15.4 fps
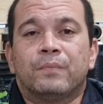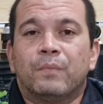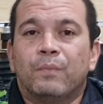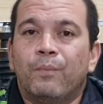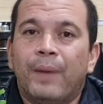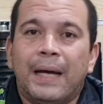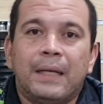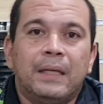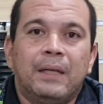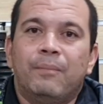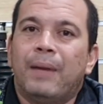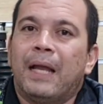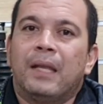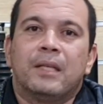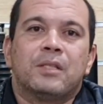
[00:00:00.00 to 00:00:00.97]
badly
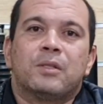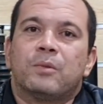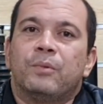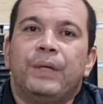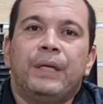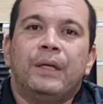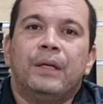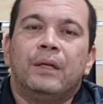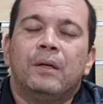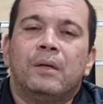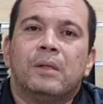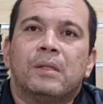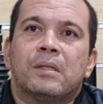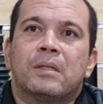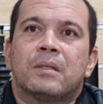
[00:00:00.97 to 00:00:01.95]
balanced
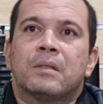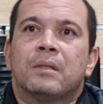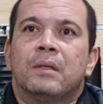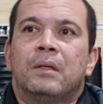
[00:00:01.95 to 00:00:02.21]
wheels,